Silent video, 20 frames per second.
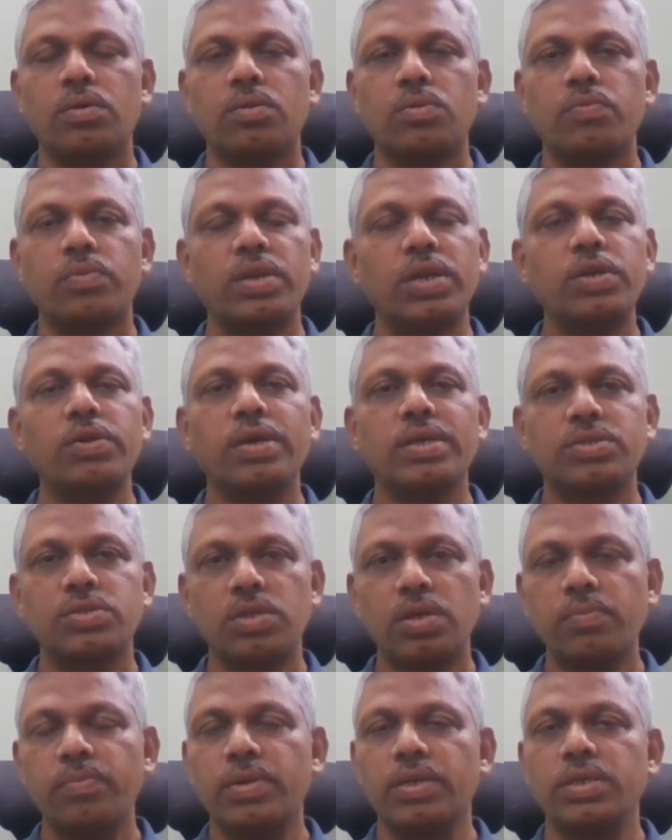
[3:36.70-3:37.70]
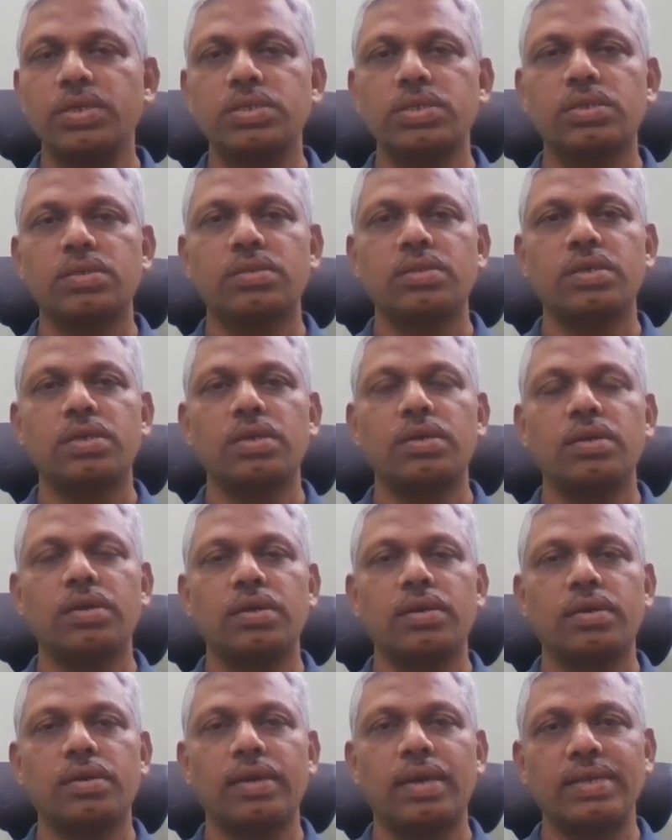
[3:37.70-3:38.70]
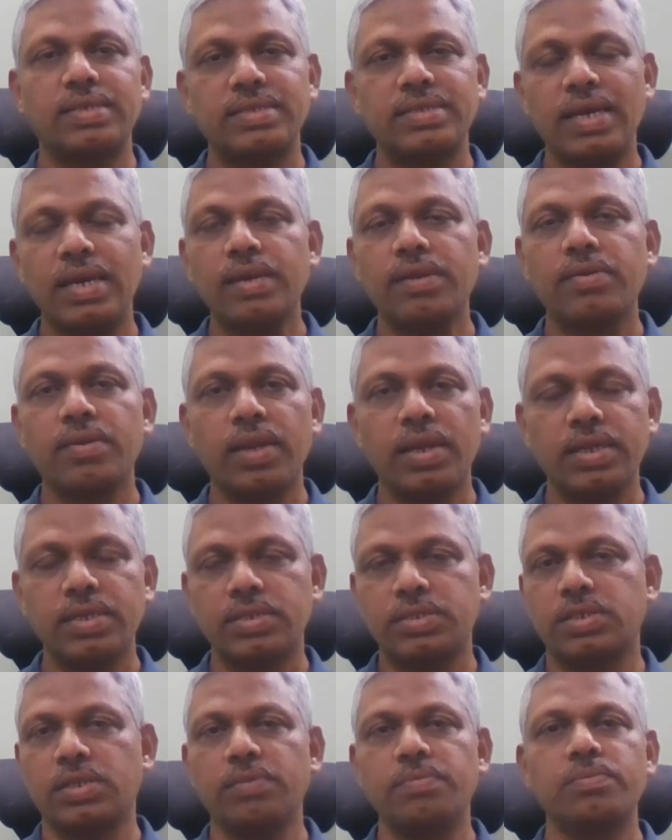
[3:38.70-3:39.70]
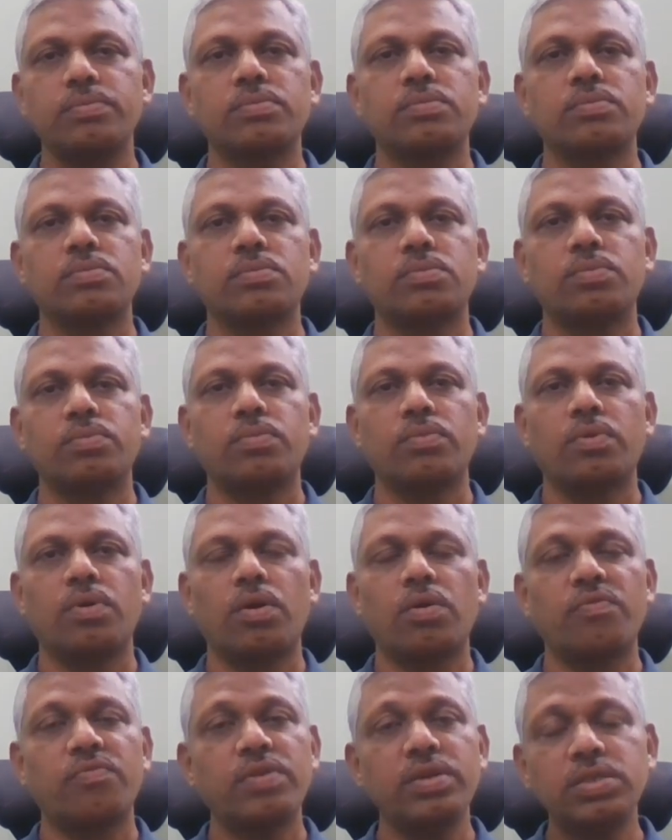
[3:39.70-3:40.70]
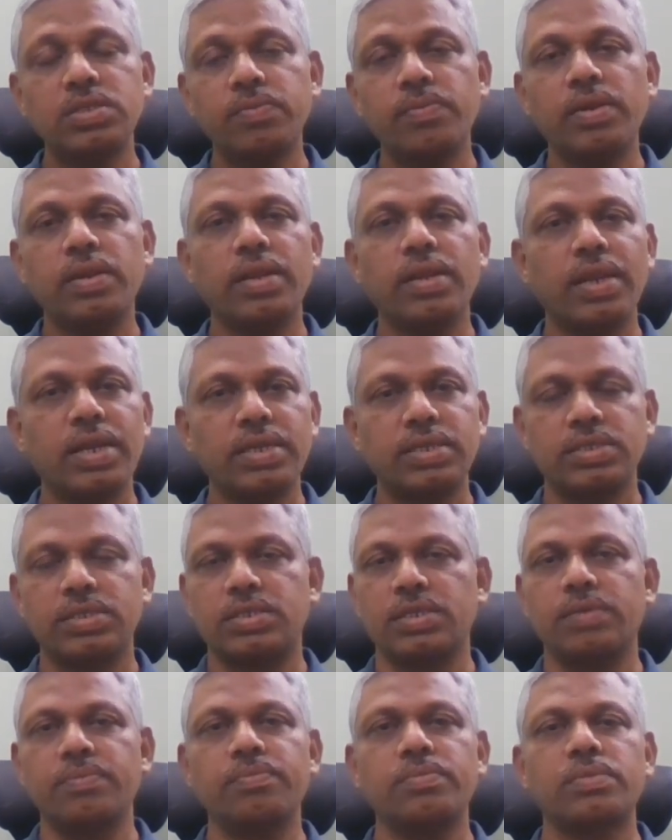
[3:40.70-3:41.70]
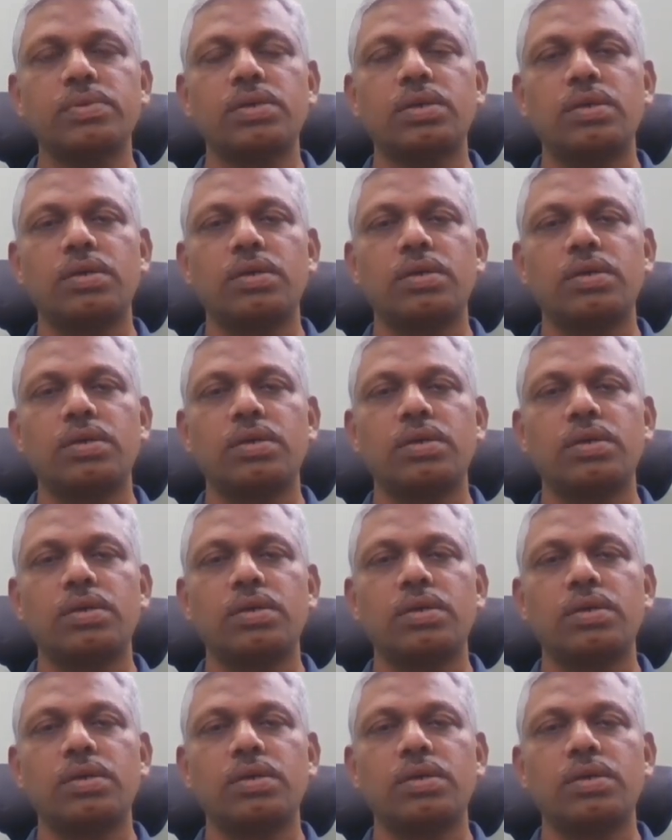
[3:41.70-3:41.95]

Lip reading: We need to establish the exact relationship or feasible relationship